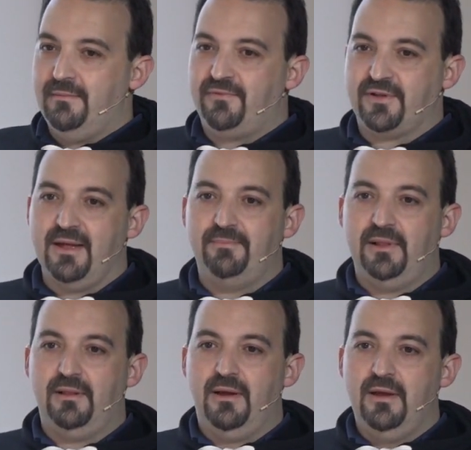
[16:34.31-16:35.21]
for
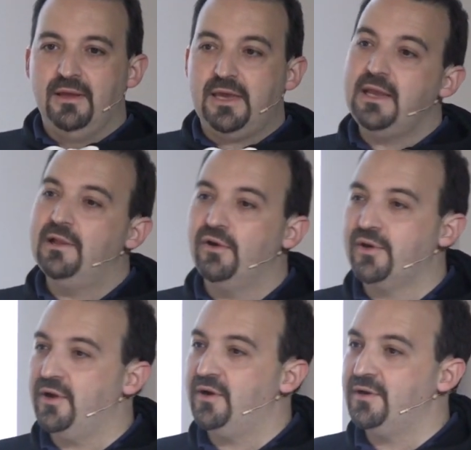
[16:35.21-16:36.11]
example,
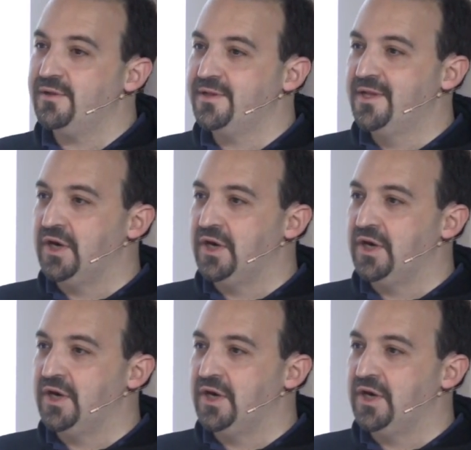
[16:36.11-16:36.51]
keyloggers,